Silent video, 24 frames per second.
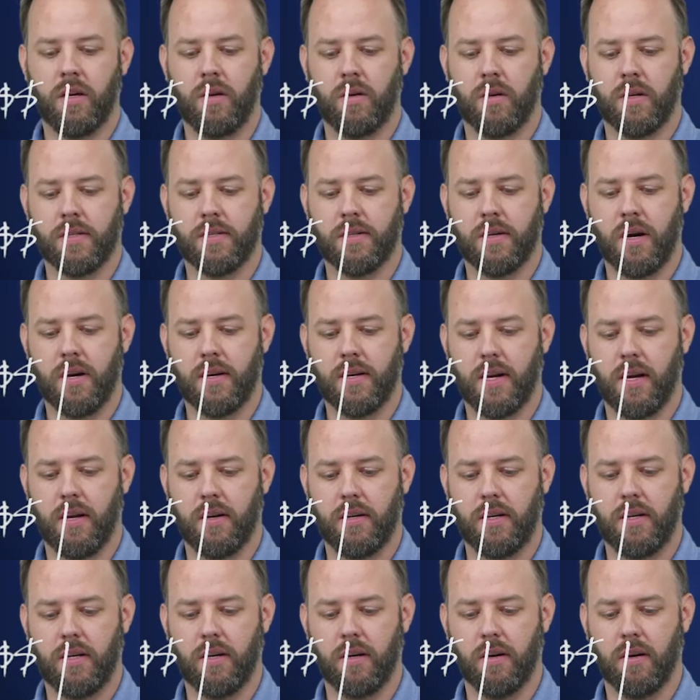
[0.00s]
You can start
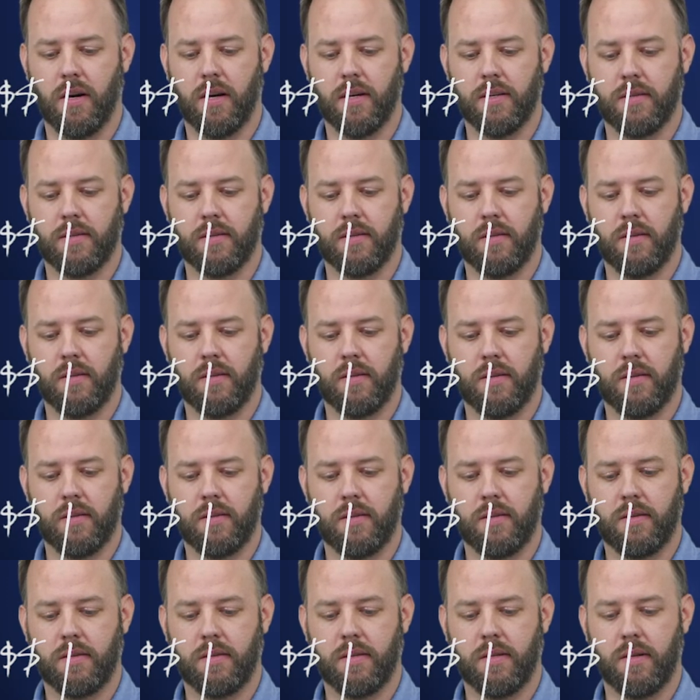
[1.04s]
down here as
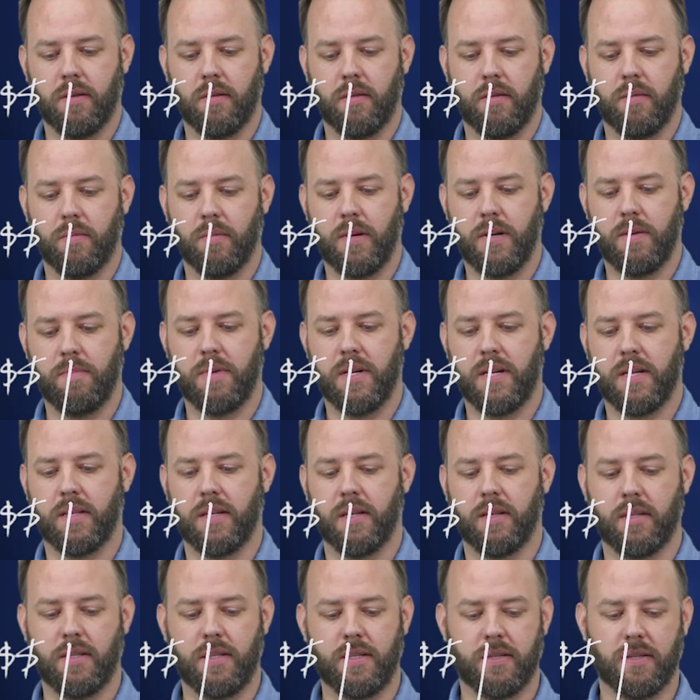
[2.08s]
tier three being
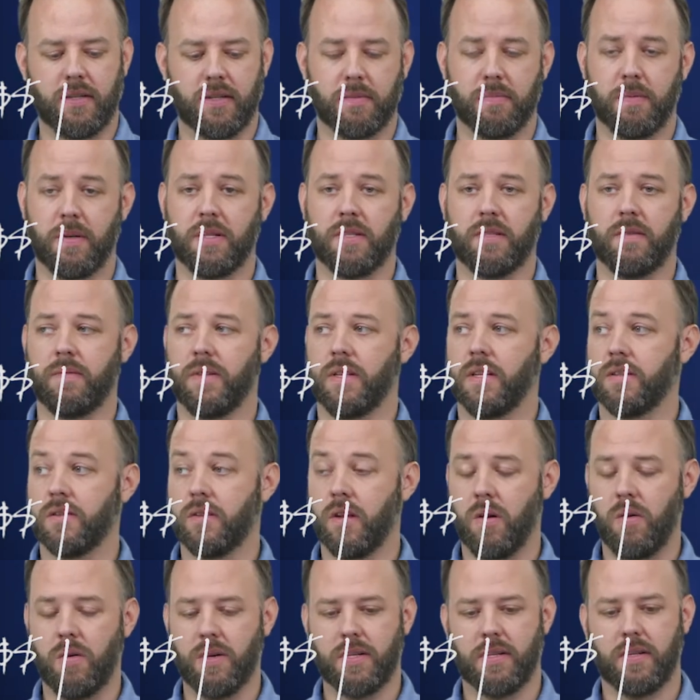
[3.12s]
the least expensive and the
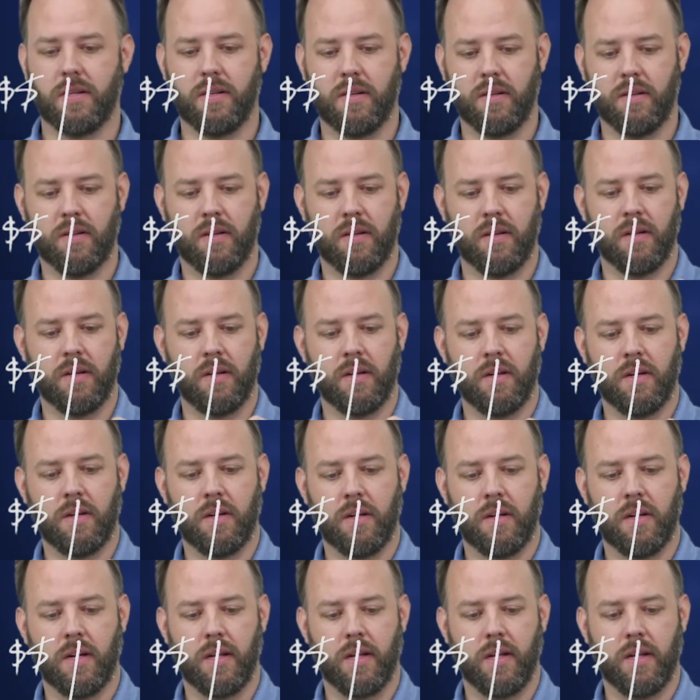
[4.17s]
slowest,
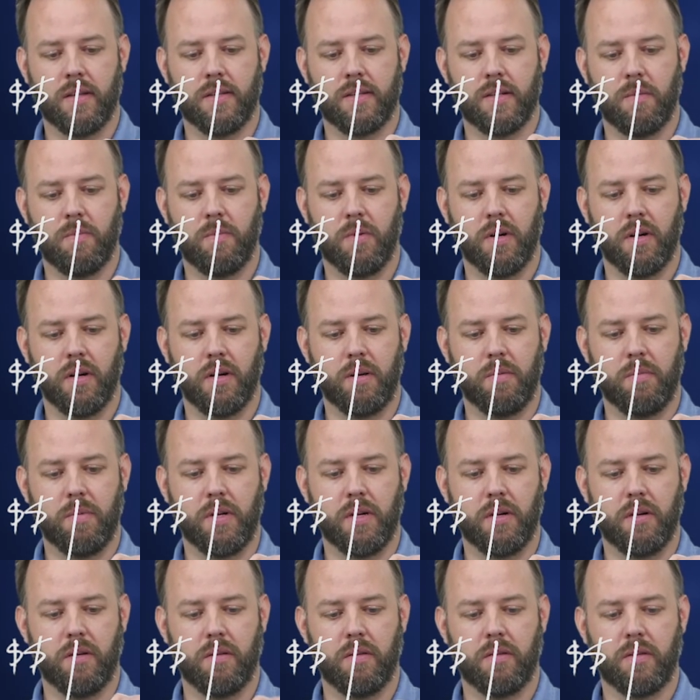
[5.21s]
and then somewhere in the
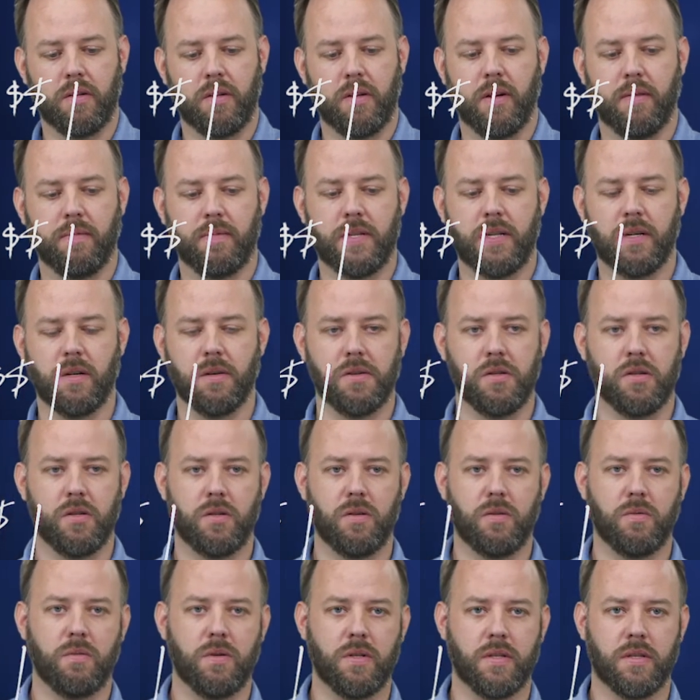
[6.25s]
middle you have tier
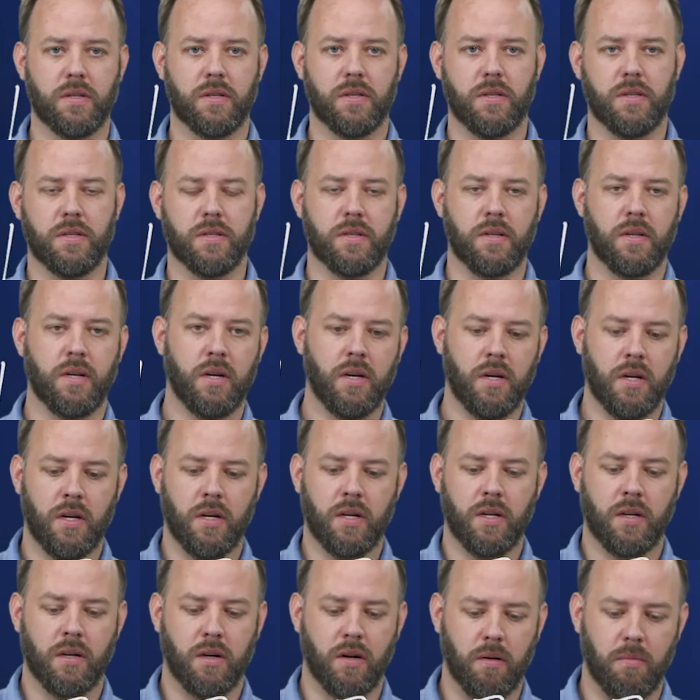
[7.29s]
two, which is
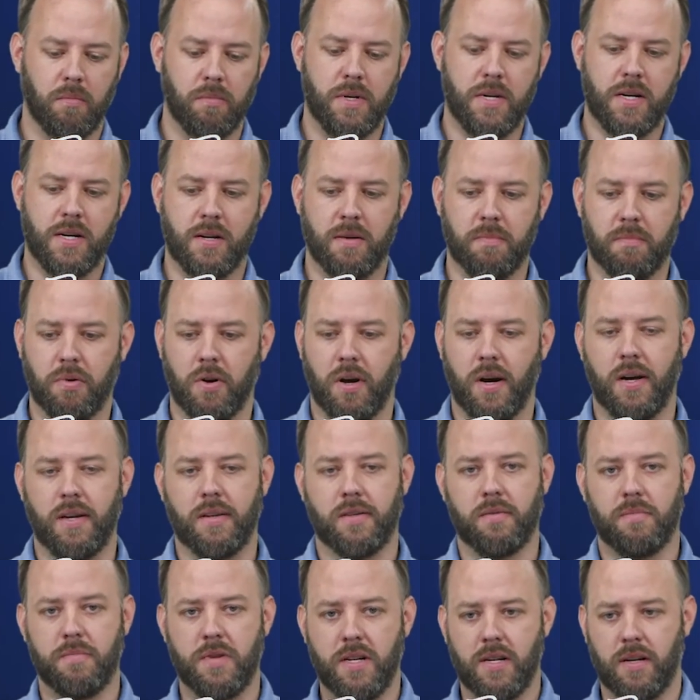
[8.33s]
you know medium
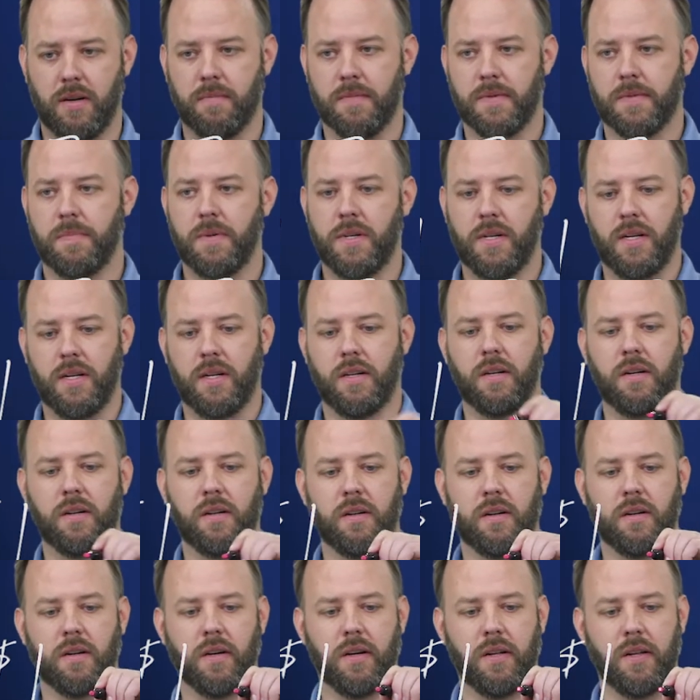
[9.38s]
price, medium speed,
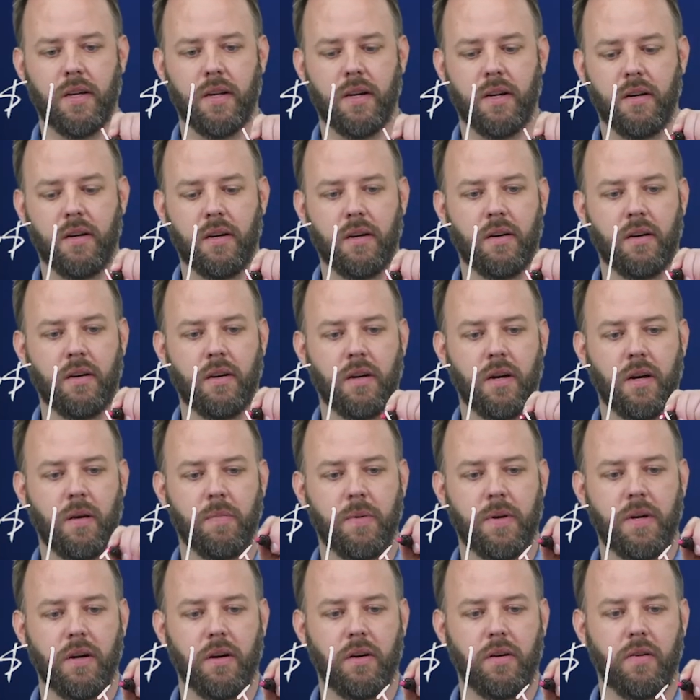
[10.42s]
and then
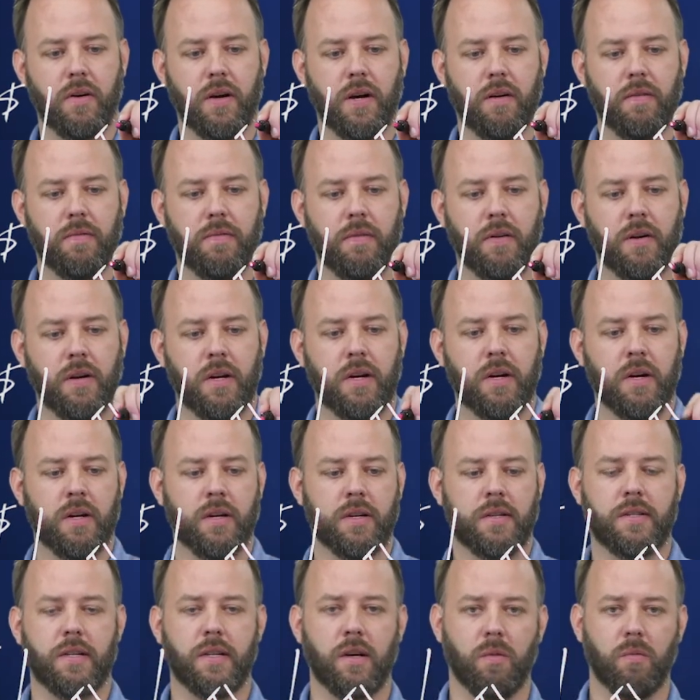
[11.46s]
up here you have
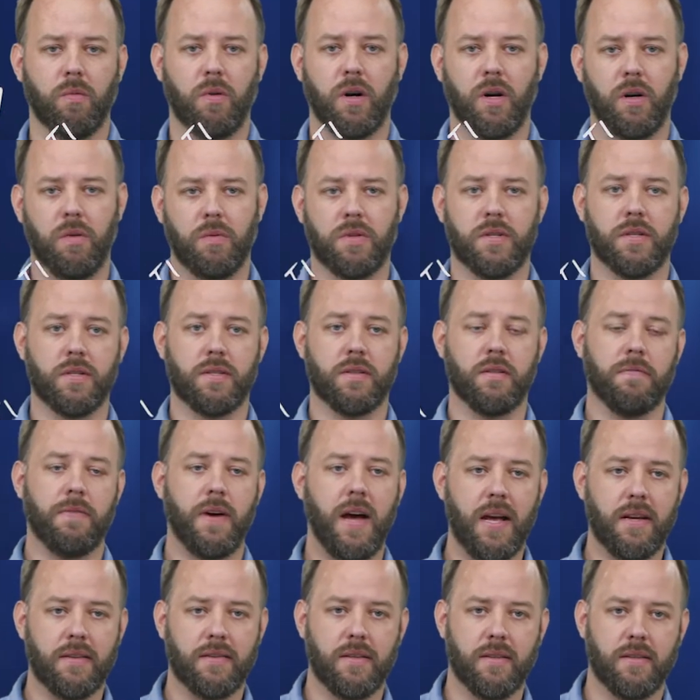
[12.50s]
tier one, which is the
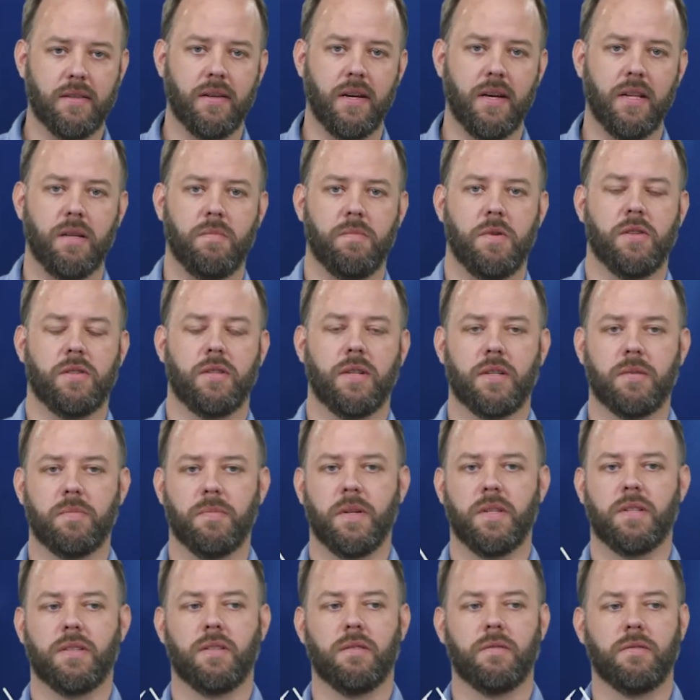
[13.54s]
fastest and the most
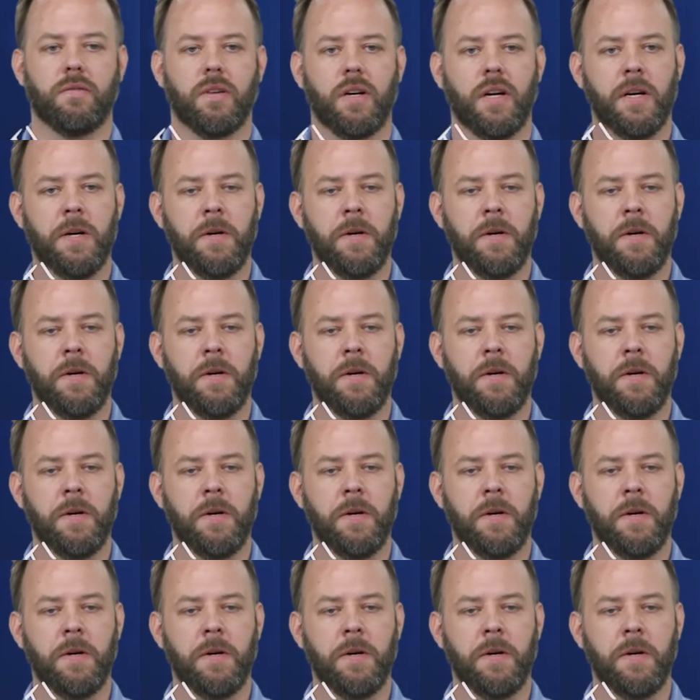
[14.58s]
expensive.